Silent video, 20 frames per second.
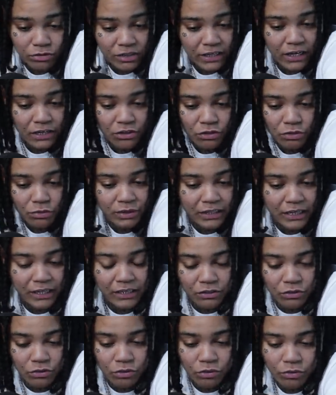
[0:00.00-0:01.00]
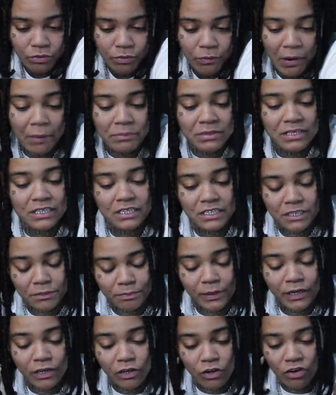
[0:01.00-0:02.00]
that do what they do. I'm just
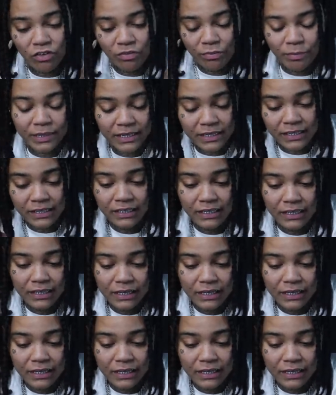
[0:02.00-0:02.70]
speaking of me.